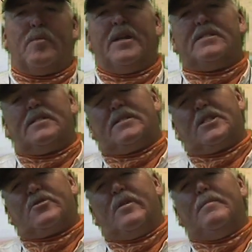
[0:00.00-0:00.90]
brings us
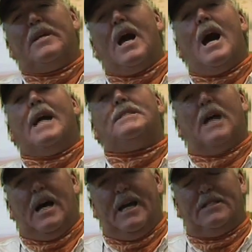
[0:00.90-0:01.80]
extremely high
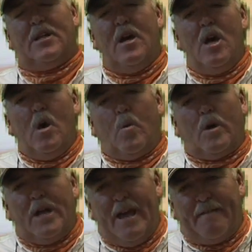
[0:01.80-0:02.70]
tides. We're
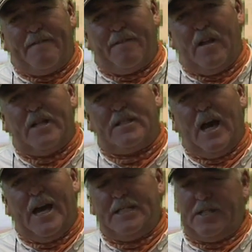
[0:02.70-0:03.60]
going to have flood
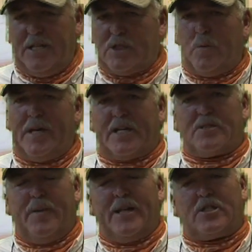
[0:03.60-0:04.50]
tides this week,
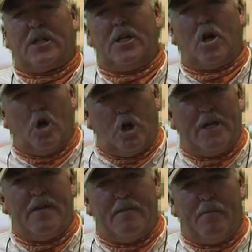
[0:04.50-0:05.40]
especially
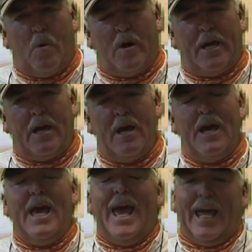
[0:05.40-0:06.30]
early in the morning
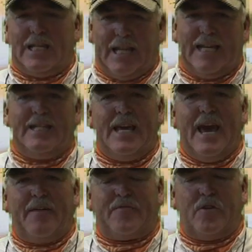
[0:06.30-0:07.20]
and late in the
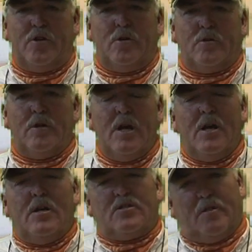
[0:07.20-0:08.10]
afternoon.
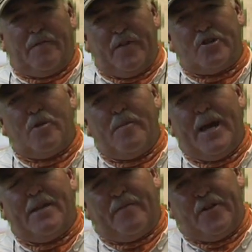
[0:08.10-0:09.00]
So
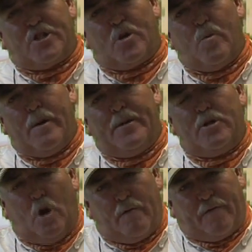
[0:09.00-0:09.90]
fishermen and fisherwomen,
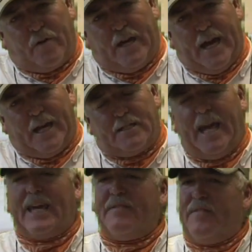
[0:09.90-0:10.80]
don't forget,
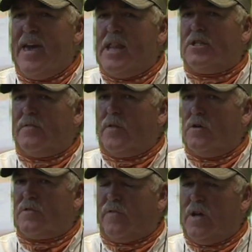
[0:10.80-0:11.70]
take advantage of
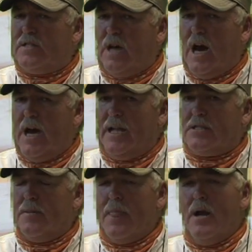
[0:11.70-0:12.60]
those flood tides.